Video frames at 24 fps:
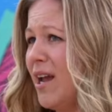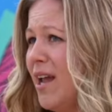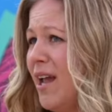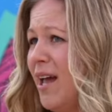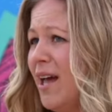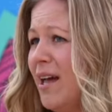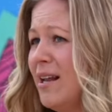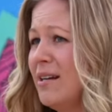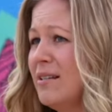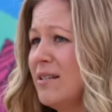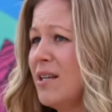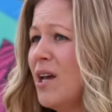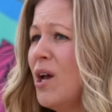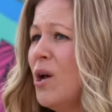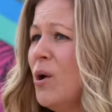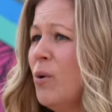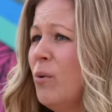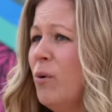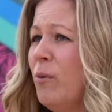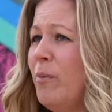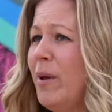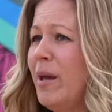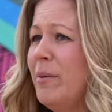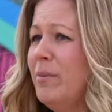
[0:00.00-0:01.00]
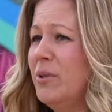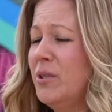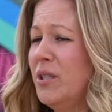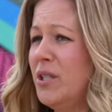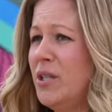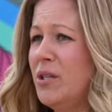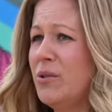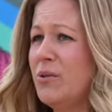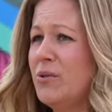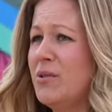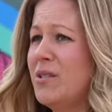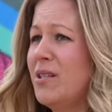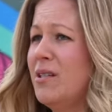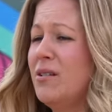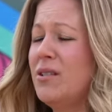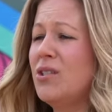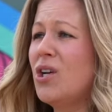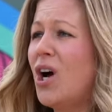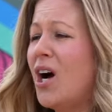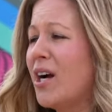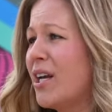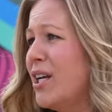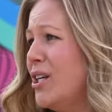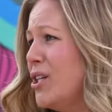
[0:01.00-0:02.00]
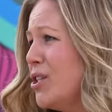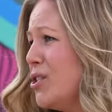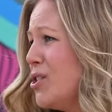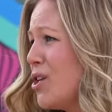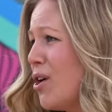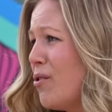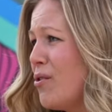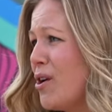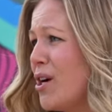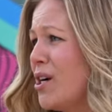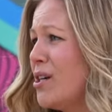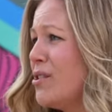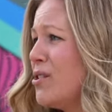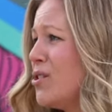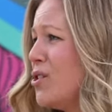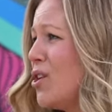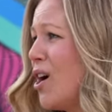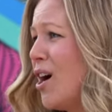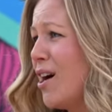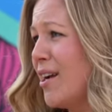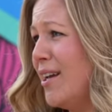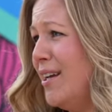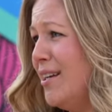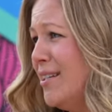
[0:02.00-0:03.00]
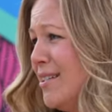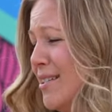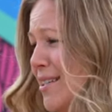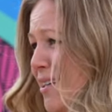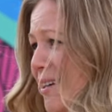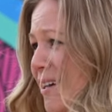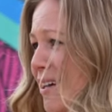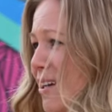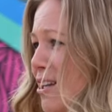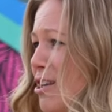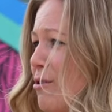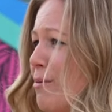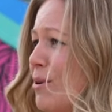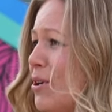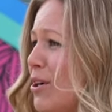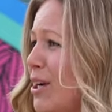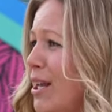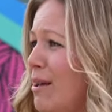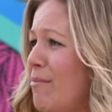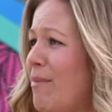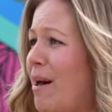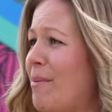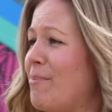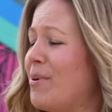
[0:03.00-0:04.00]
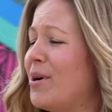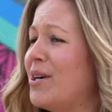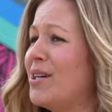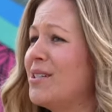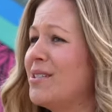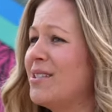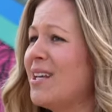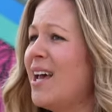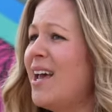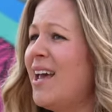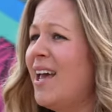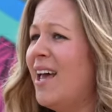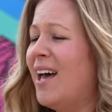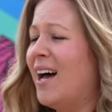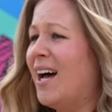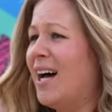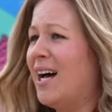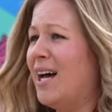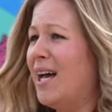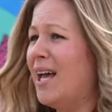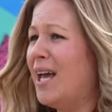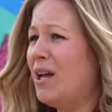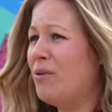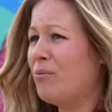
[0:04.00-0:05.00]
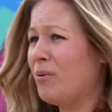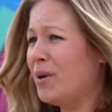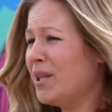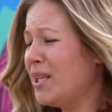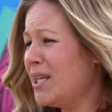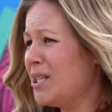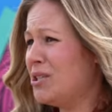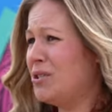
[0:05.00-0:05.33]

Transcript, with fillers: and we'll be able to use talking to donors, talking to community members, uh, and really